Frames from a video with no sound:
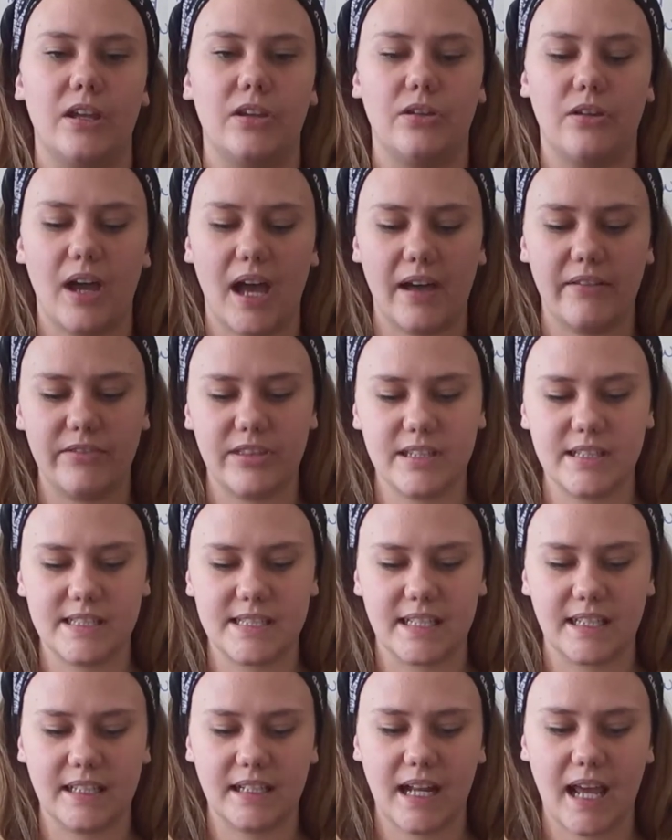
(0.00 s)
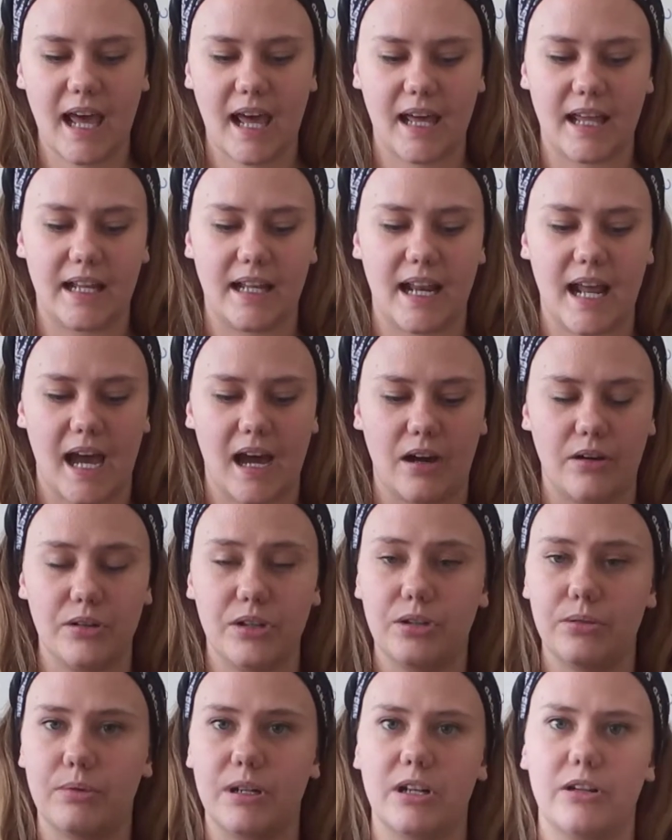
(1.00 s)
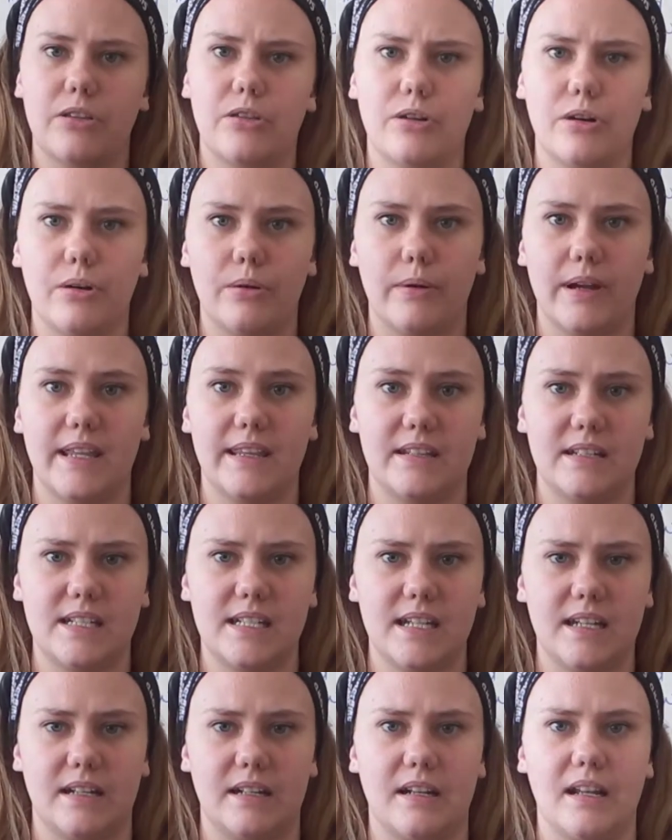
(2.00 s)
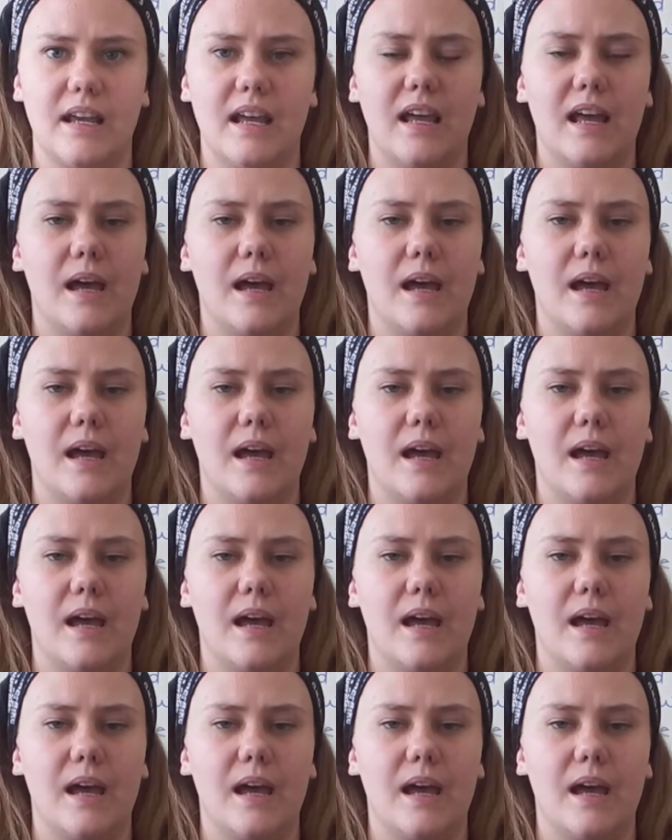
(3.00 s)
You have the tin and now you want to throw away the tin.